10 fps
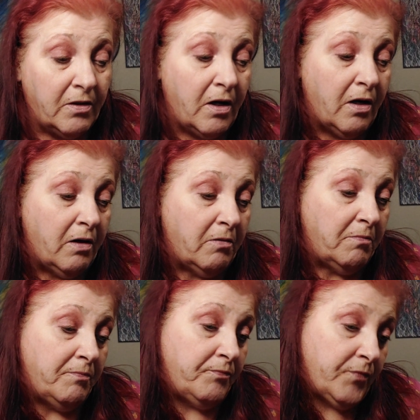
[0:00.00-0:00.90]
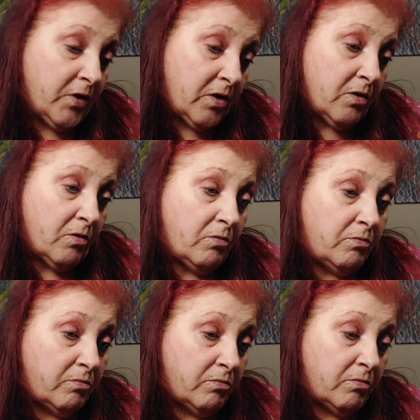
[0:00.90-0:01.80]
Um, you know,
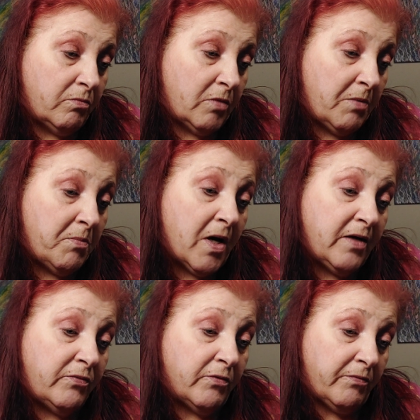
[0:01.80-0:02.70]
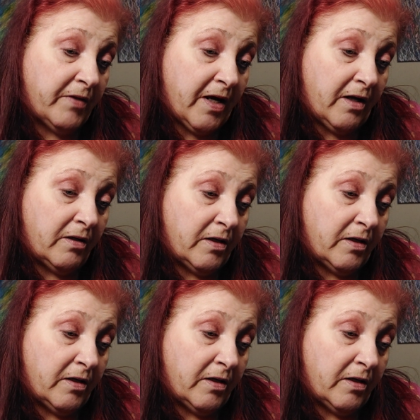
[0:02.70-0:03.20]
I'm mindful of that.